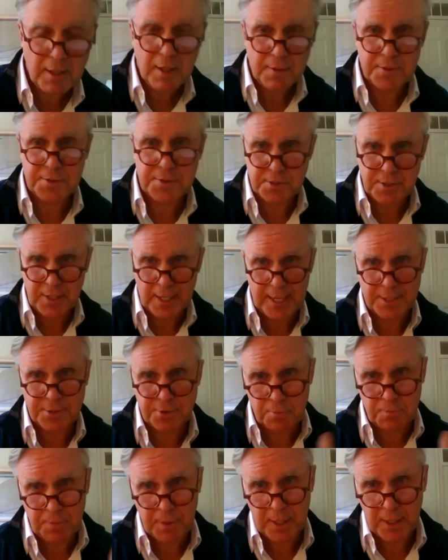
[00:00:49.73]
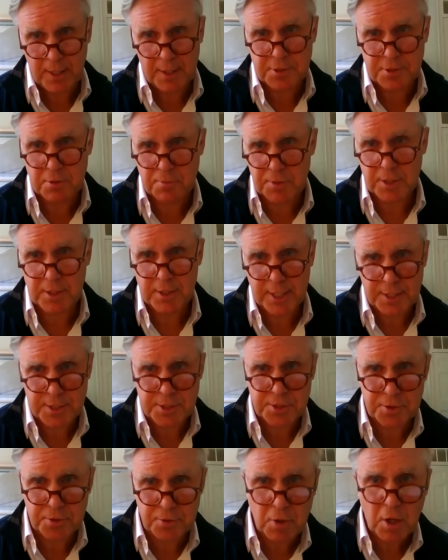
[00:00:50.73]
This is hazard pay as it relates
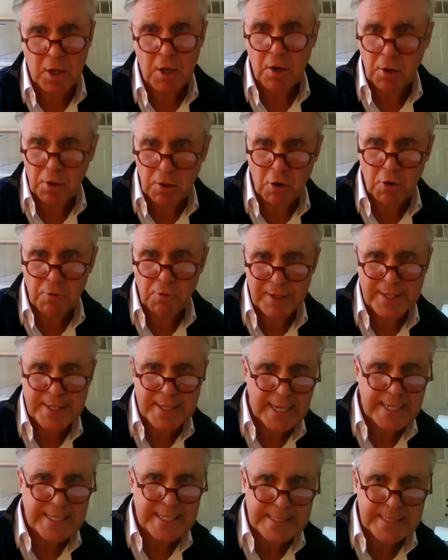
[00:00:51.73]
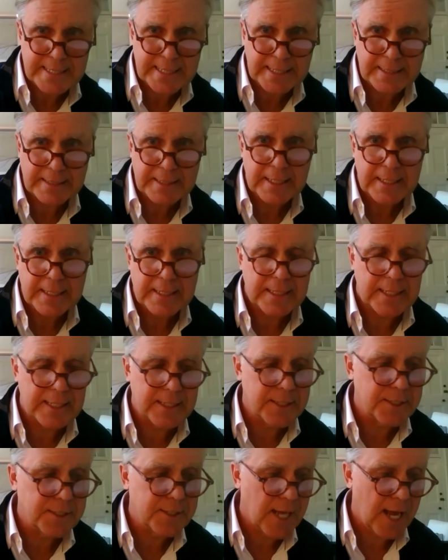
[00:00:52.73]
to COVID-19
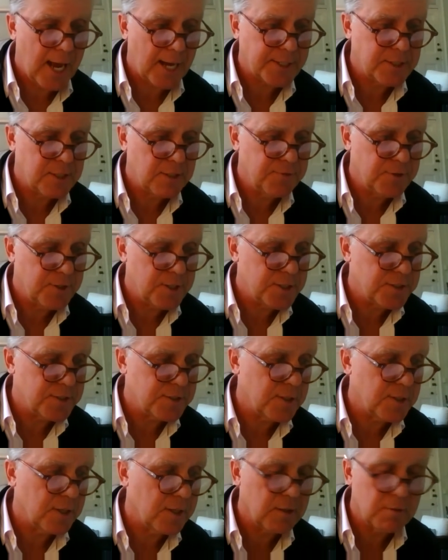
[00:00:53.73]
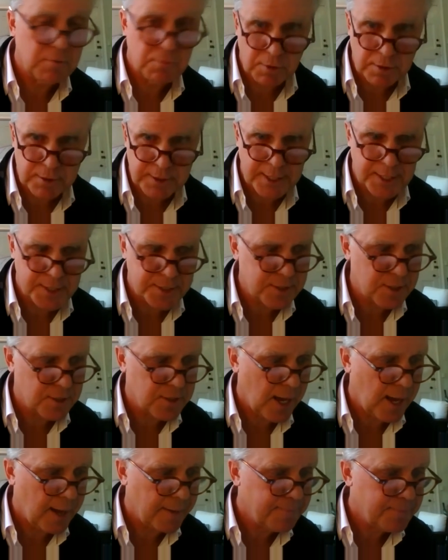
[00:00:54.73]
and activities related to
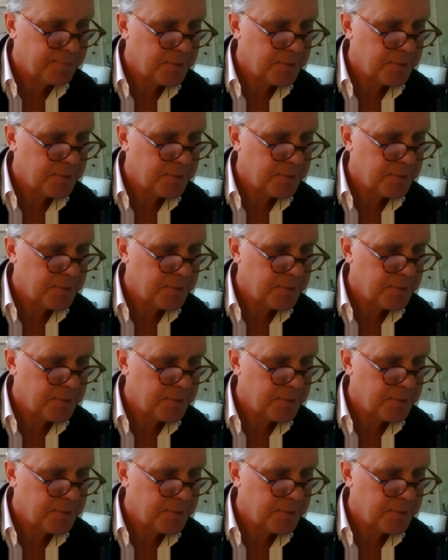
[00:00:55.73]
that.